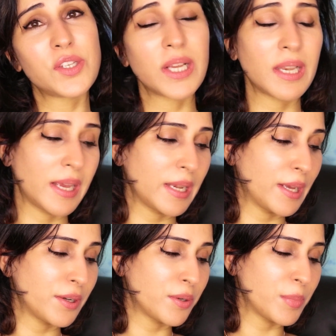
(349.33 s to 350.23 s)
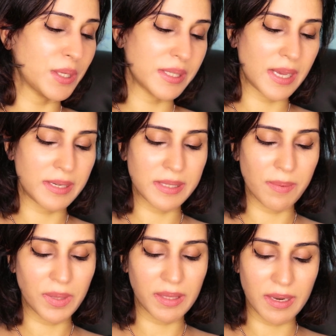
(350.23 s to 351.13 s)
gel eyeliner because that is
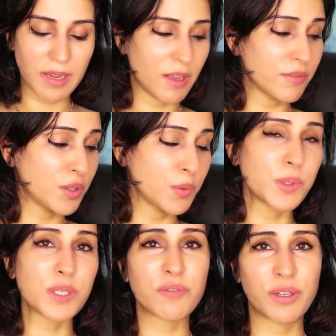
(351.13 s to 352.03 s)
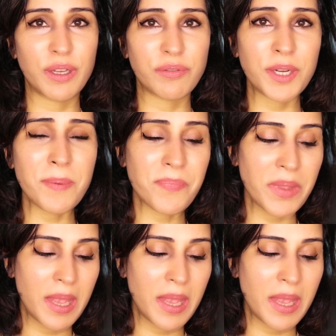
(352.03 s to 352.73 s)
something that I have used forever.